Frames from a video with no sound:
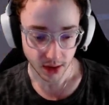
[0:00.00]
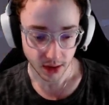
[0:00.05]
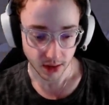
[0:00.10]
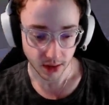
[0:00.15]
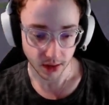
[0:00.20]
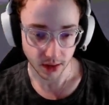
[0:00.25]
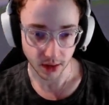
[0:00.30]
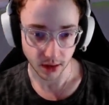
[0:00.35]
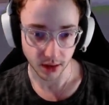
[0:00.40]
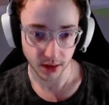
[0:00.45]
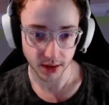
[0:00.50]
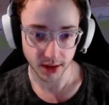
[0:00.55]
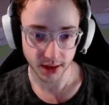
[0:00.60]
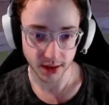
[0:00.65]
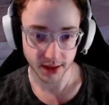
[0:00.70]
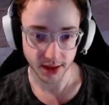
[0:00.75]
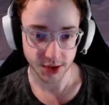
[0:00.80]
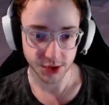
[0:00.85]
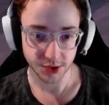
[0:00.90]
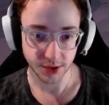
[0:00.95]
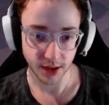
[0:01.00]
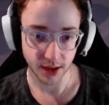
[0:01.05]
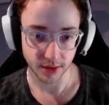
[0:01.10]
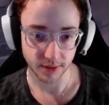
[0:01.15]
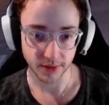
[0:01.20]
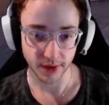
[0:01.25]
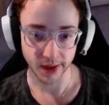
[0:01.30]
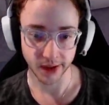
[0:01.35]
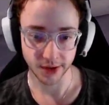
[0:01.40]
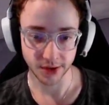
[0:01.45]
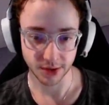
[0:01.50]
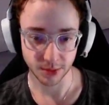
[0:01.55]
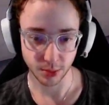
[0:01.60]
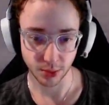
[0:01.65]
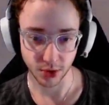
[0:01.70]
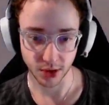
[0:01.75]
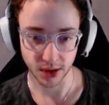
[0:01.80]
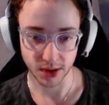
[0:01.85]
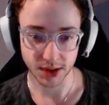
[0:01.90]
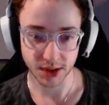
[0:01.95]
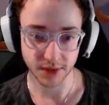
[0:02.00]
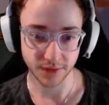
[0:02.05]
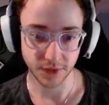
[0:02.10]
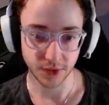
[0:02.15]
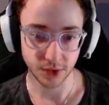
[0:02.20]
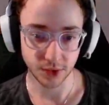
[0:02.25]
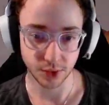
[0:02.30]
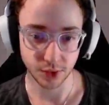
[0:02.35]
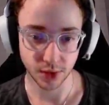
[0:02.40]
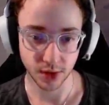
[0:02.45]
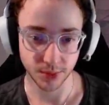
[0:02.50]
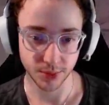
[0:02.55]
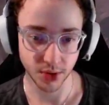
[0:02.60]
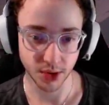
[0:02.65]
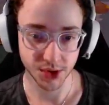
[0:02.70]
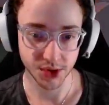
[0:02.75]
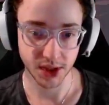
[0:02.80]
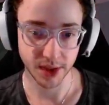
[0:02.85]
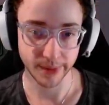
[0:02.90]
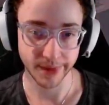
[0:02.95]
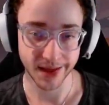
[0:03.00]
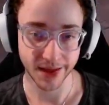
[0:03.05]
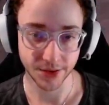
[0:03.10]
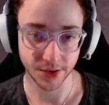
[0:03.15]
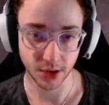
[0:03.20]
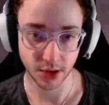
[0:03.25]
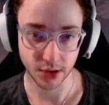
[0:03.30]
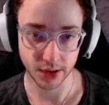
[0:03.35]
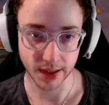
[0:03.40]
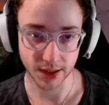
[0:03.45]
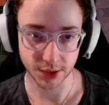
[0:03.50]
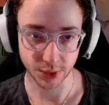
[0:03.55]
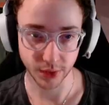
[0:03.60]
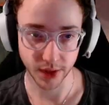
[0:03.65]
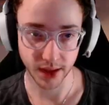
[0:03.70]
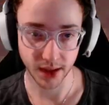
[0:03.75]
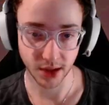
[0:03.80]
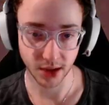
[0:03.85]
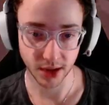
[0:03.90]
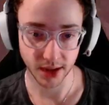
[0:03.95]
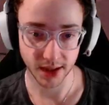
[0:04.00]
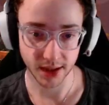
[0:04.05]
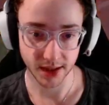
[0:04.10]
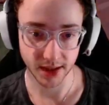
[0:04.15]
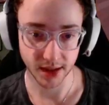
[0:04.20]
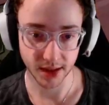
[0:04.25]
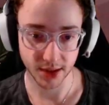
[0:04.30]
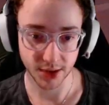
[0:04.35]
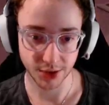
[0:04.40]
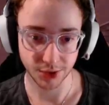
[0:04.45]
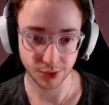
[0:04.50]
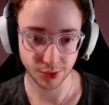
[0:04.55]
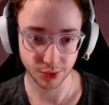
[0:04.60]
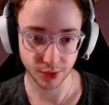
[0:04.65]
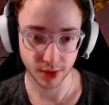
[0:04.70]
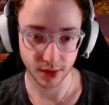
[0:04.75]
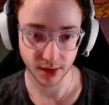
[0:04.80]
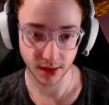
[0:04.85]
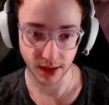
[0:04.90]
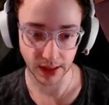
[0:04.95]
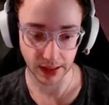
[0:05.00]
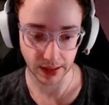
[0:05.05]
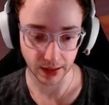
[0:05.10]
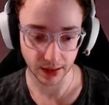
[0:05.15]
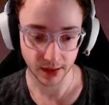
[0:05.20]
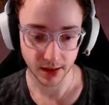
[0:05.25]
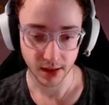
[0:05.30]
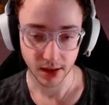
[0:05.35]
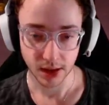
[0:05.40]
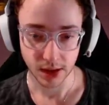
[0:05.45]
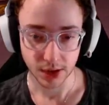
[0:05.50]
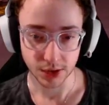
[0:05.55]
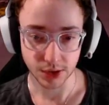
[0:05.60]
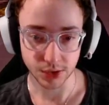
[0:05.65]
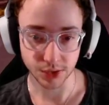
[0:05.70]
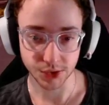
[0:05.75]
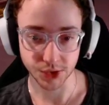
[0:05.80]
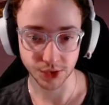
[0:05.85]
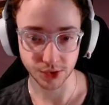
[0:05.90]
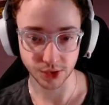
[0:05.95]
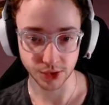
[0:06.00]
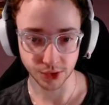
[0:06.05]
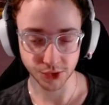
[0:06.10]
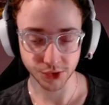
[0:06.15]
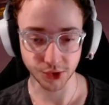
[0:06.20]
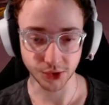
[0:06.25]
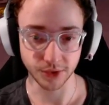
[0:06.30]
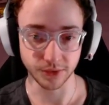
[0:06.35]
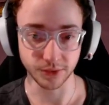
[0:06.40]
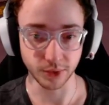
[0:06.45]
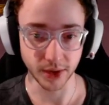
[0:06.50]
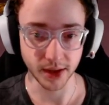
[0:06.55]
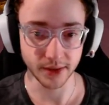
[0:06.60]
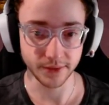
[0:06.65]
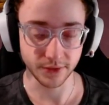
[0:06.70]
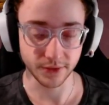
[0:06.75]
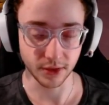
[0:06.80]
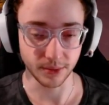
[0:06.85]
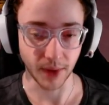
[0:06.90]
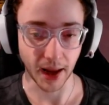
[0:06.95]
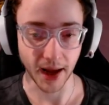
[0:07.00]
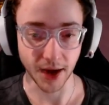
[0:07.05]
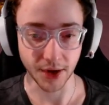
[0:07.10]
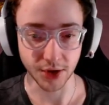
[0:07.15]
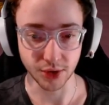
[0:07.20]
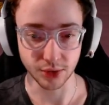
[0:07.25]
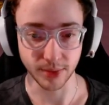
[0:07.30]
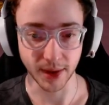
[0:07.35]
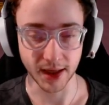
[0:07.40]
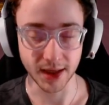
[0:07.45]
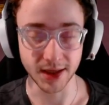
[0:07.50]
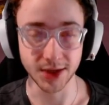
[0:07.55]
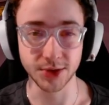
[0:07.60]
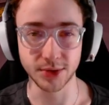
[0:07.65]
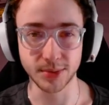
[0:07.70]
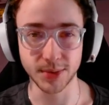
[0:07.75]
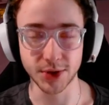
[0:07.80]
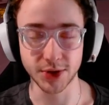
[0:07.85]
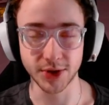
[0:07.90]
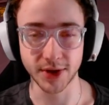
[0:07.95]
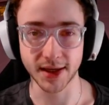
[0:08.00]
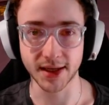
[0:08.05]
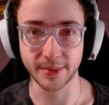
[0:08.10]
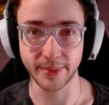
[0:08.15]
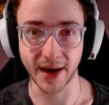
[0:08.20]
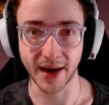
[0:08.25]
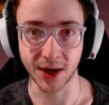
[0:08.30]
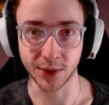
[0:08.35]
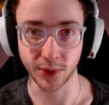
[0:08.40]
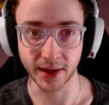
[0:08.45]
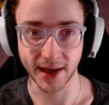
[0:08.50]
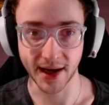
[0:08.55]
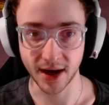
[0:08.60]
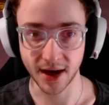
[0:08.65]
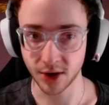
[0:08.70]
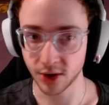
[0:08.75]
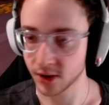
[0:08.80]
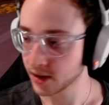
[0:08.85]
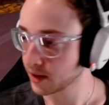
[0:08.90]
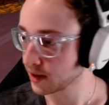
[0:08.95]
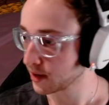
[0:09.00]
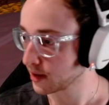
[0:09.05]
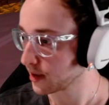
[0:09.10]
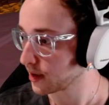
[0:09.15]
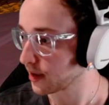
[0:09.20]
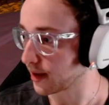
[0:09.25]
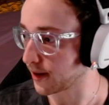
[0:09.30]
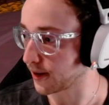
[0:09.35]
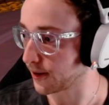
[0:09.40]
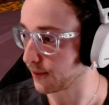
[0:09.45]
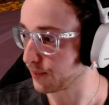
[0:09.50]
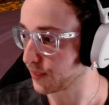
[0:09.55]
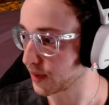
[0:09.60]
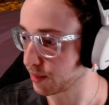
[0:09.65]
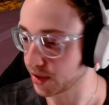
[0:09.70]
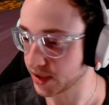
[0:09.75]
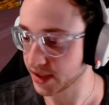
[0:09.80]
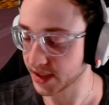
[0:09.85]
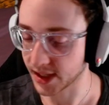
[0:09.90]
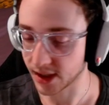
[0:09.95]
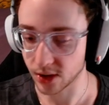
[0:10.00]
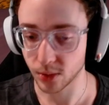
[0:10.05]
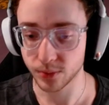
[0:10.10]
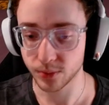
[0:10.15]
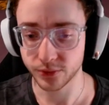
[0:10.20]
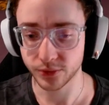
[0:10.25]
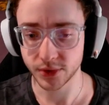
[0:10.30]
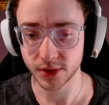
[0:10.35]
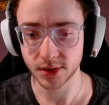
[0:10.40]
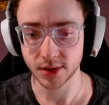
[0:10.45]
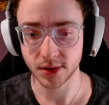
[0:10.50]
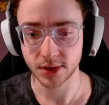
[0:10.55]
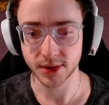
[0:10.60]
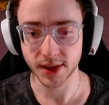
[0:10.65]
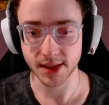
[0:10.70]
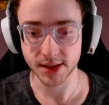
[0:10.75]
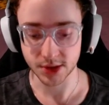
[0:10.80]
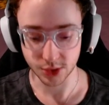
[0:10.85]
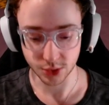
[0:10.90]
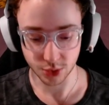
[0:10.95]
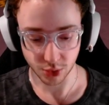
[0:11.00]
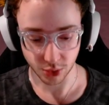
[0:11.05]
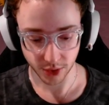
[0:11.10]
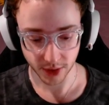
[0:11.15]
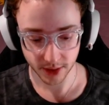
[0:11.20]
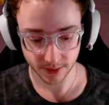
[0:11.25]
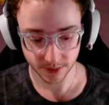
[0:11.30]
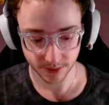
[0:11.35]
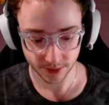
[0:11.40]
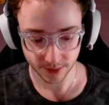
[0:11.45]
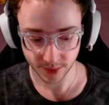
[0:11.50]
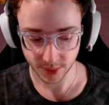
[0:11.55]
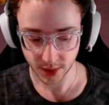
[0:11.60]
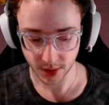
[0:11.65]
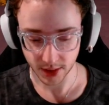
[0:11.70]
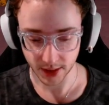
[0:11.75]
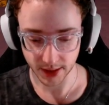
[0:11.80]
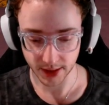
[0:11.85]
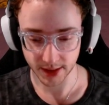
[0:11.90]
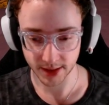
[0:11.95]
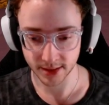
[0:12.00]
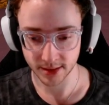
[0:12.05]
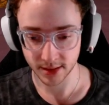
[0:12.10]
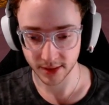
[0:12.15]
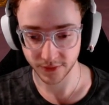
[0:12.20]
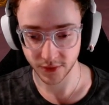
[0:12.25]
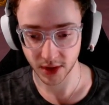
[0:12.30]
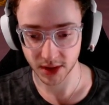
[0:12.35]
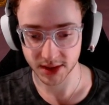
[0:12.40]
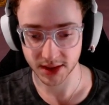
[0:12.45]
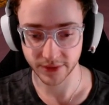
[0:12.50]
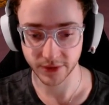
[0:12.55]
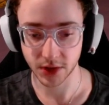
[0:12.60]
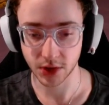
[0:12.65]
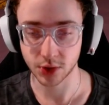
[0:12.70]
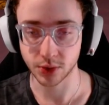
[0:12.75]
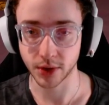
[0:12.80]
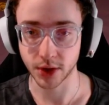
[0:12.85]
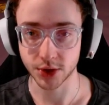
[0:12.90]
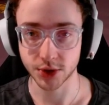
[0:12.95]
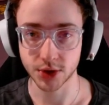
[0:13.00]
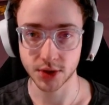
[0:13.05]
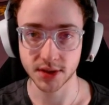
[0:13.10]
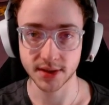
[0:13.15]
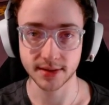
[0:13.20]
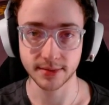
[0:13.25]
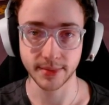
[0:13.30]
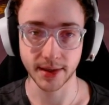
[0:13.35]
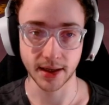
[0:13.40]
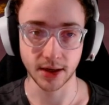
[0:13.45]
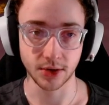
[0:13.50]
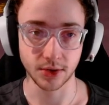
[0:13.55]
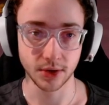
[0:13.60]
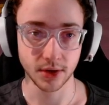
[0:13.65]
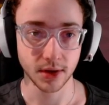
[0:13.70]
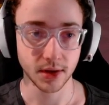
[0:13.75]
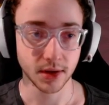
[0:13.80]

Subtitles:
are gonna get you out of iron and bronze if you approach them in the correct way, or in a new sort of way from how you might be doing it in a bad way now. But yeah, hopefully you guys enjoyed. Again, if you guys have any questions about